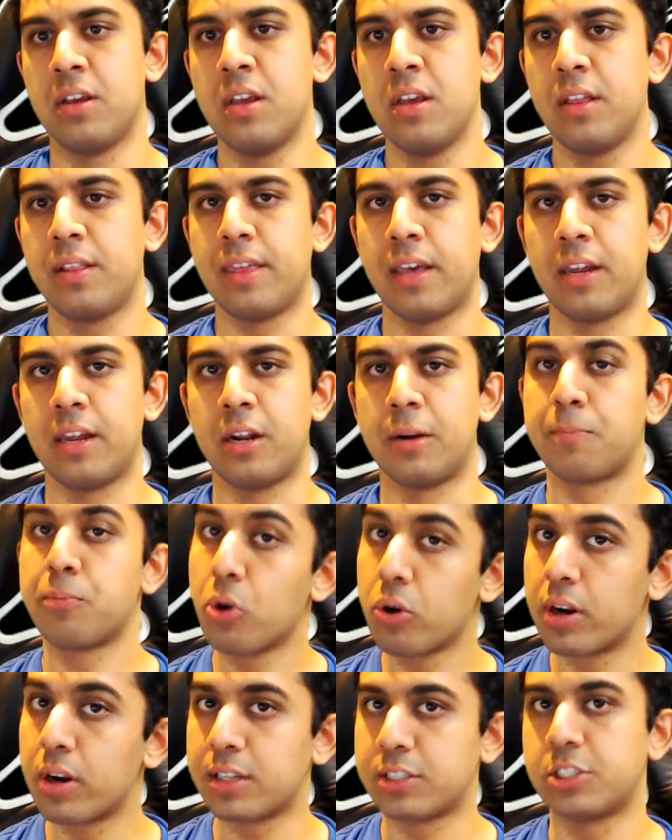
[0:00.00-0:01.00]
that uh,
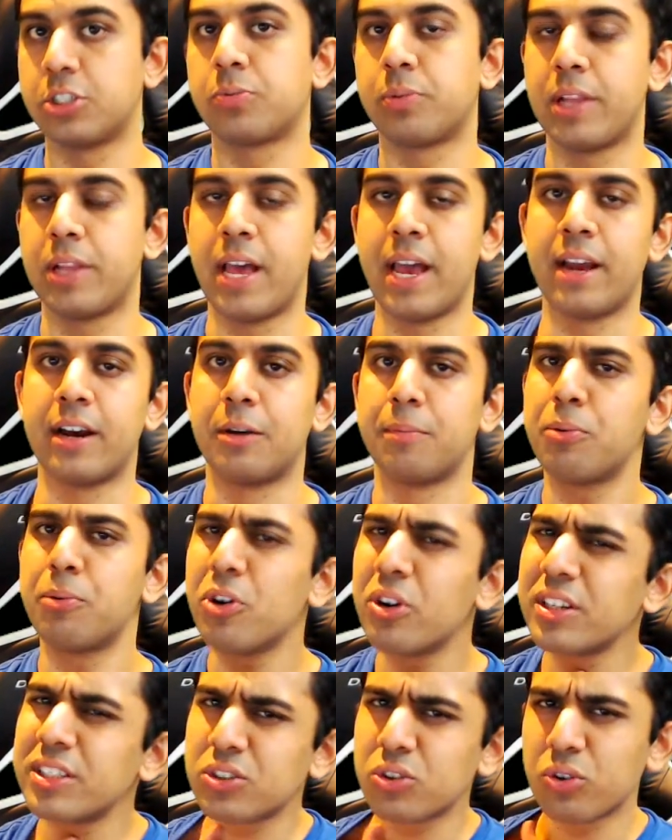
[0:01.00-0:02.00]
Protoss is relying on.
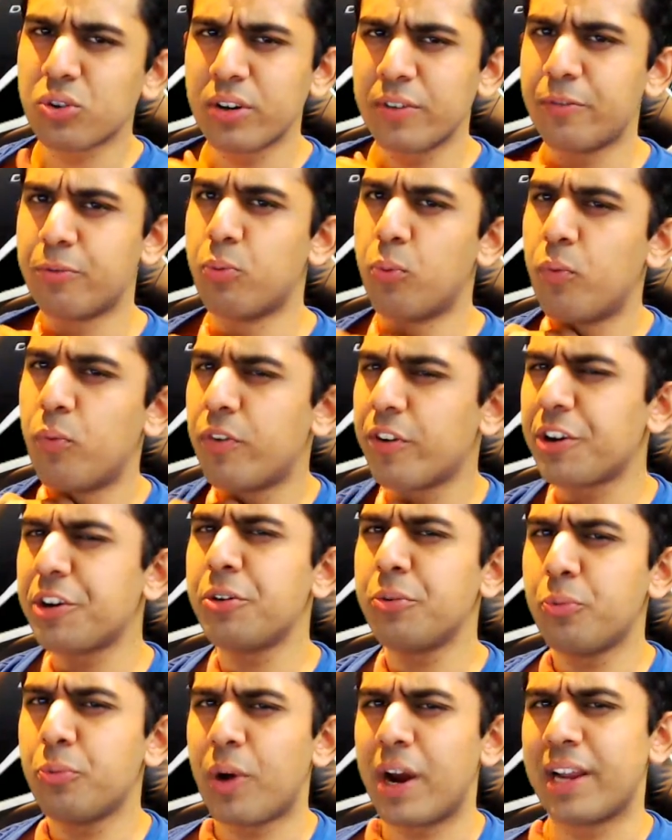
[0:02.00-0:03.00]
Protoss is already very
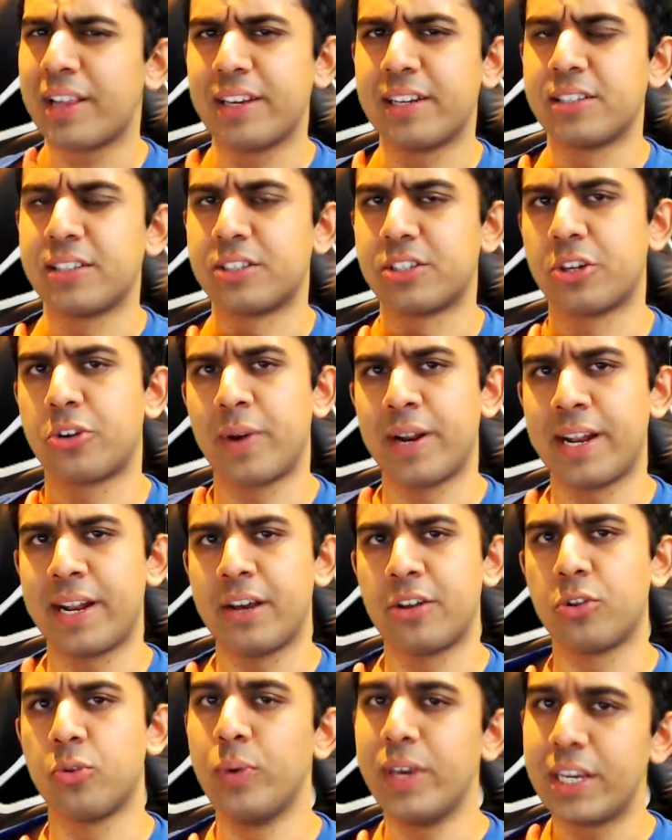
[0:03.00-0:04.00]
widely considered right now
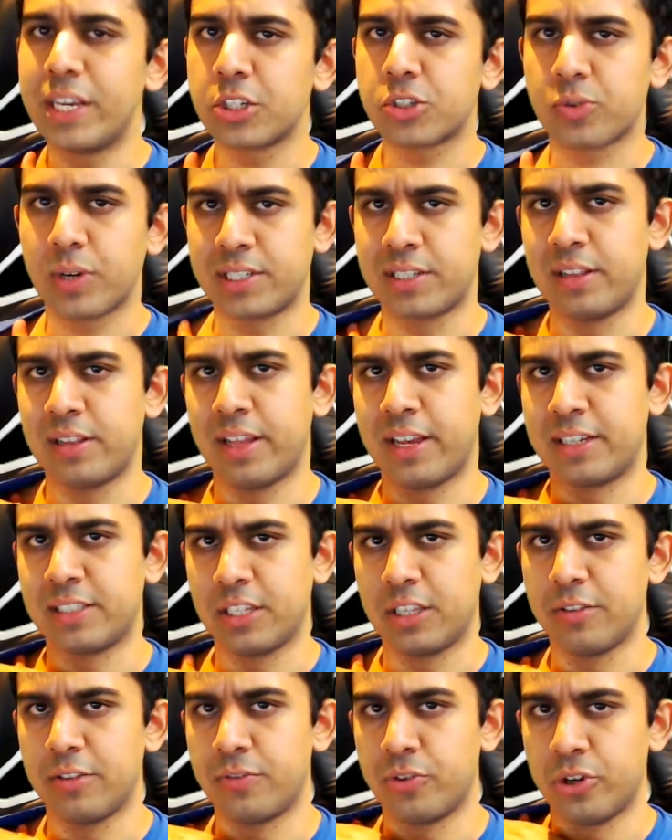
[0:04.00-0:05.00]
the weakest race in Legacy of
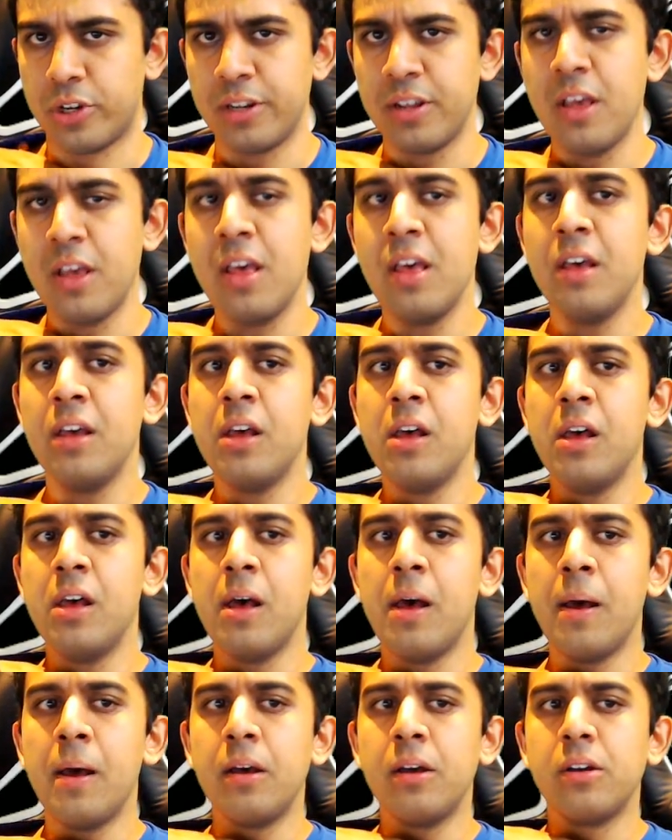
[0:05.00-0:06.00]
the Void.
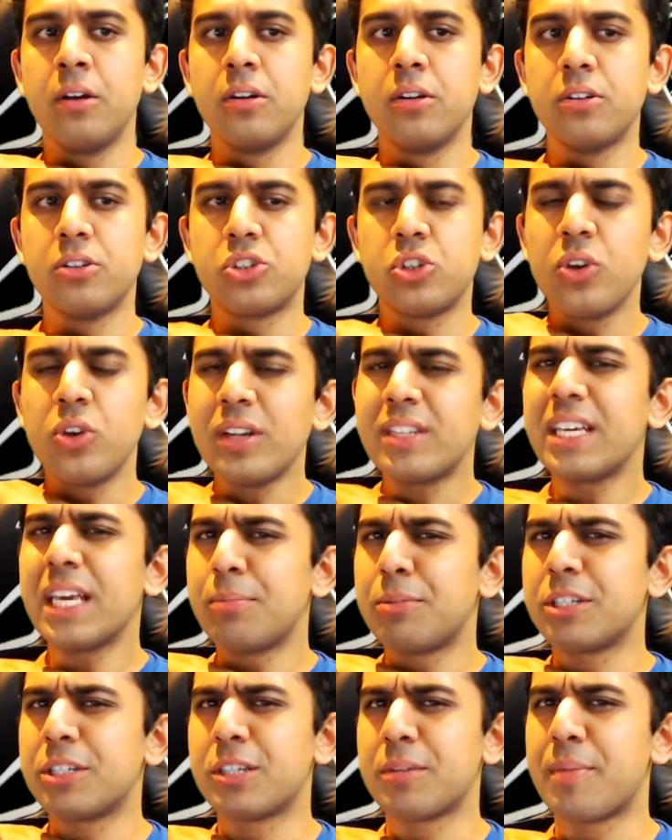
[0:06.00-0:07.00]
So you have to keep
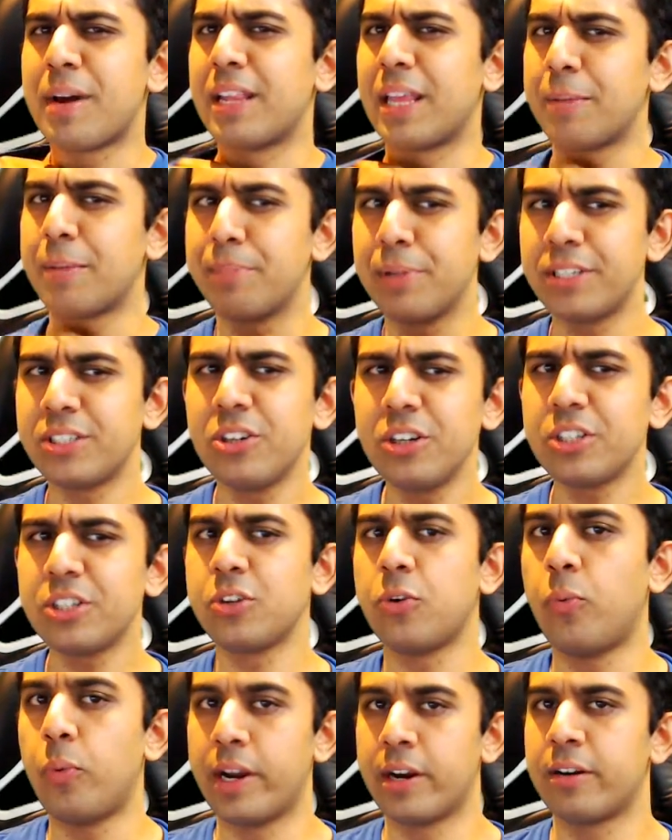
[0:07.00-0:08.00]
this in mind. Like, Blizzard is
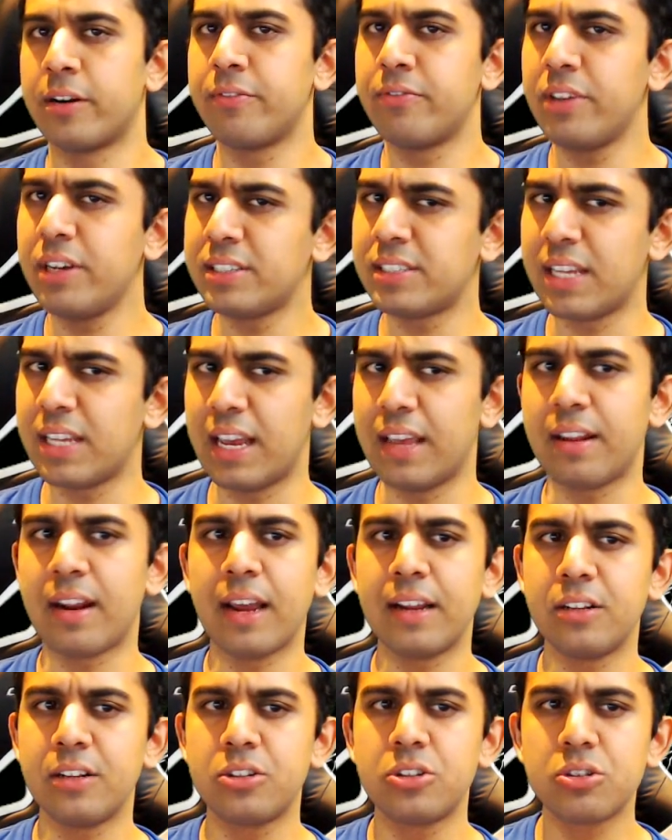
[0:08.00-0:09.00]
aware of this, and
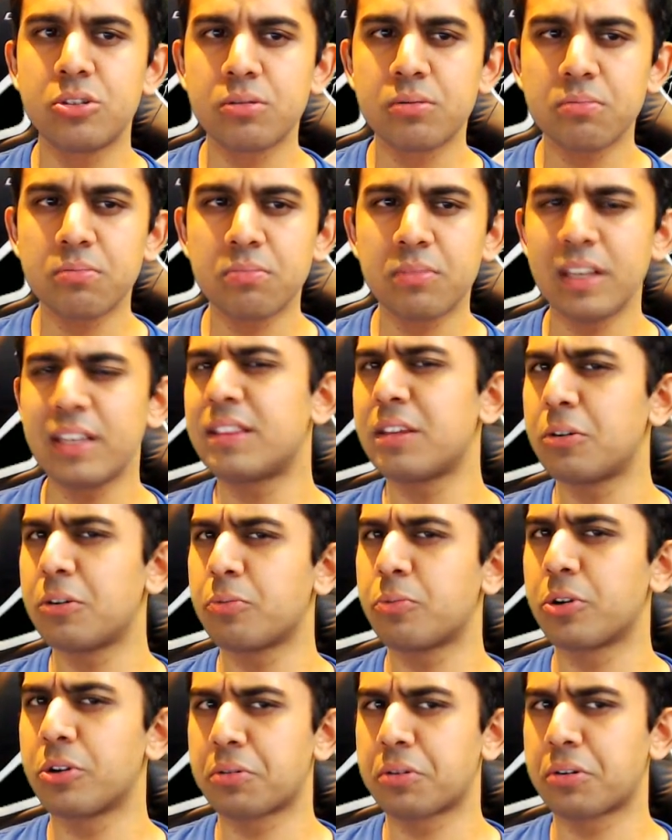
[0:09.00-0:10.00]
I think that we're...